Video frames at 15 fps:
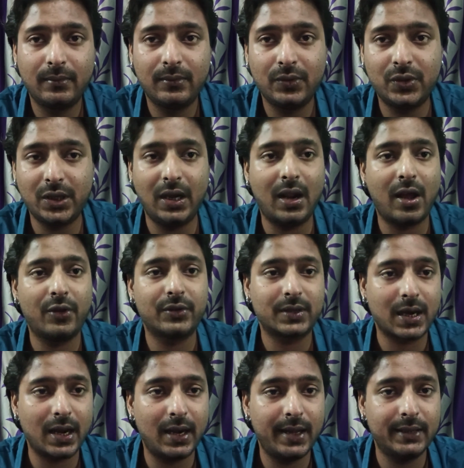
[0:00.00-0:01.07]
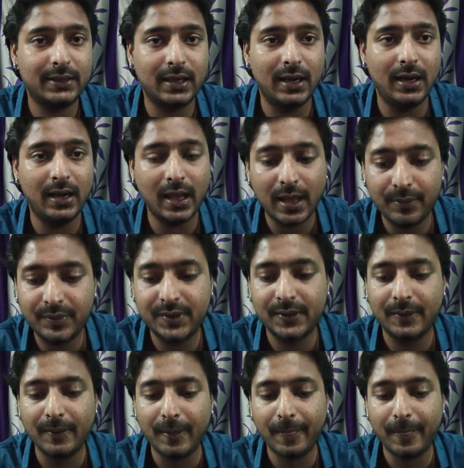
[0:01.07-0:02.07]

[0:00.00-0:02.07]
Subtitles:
Jinhao stainless steel nibs.